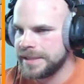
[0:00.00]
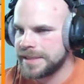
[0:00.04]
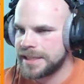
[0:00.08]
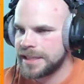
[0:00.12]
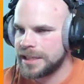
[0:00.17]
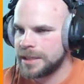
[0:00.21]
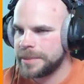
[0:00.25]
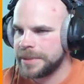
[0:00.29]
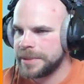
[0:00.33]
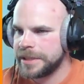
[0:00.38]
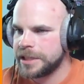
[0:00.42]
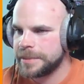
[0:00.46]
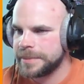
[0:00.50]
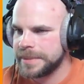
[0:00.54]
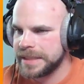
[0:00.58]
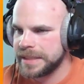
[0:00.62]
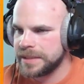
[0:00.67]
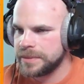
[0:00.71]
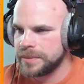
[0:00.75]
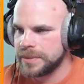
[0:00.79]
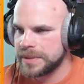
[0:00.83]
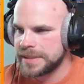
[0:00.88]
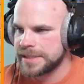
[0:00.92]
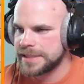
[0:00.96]
going to be coming in
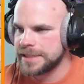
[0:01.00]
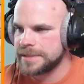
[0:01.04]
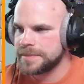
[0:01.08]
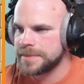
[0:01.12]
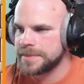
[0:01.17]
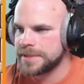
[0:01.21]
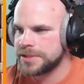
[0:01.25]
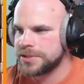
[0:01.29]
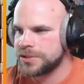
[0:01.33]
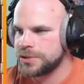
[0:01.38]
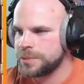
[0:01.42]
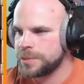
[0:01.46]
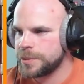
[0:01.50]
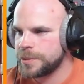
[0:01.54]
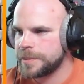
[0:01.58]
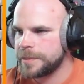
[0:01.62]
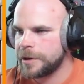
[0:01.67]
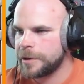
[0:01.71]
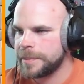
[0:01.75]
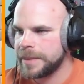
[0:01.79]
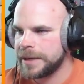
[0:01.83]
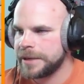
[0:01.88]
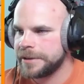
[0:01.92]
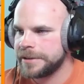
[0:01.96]
with some Super
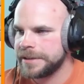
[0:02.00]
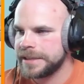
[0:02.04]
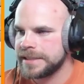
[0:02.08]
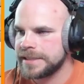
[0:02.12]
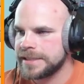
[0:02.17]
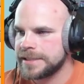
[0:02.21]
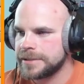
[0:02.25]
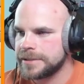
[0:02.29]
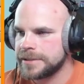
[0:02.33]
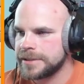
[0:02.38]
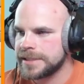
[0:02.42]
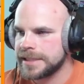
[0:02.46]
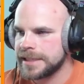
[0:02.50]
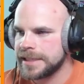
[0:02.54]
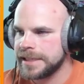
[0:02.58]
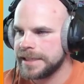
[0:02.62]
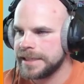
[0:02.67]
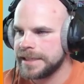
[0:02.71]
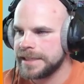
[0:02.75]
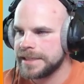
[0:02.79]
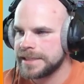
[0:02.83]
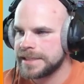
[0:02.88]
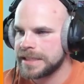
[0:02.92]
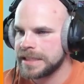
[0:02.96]
Barbarians. It looks like
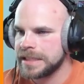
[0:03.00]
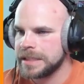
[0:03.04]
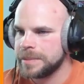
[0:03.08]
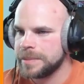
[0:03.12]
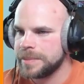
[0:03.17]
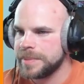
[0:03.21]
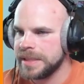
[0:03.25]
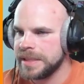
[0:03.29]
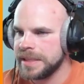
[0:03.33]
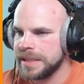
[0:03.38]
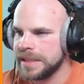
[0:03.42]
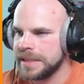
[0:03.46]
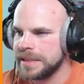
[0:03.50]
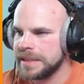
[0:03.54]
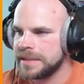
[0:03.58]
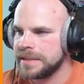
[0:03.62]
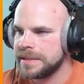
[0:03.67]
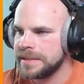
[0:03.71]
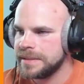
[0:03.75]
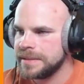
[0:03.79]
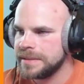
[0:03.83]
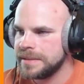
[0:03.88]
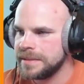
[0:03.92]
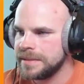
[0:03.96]
it's going to be
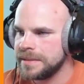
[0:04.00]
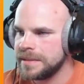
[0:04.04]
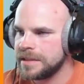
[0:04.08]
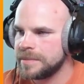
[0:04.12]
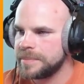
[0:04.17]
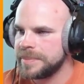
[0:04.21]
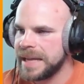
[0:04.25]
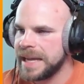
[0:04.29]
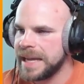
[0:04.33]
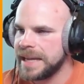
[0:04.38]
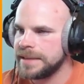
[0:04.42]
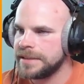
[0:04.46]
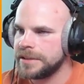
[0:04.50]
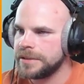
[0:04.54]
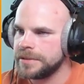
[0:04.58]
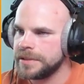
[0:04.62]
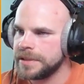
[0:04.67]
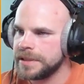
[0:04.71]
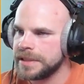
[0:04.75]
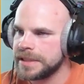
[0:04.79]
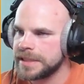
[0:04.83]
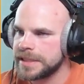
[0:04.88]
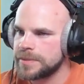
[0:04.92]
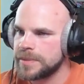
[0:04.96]
Fat
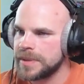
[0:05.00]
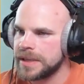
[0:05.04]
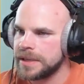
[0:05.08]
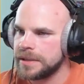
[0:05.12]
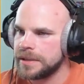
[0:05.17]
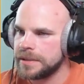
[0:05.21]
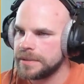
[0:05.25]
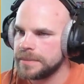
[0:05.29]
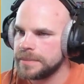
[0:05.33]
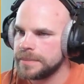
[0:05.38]
Donut as well.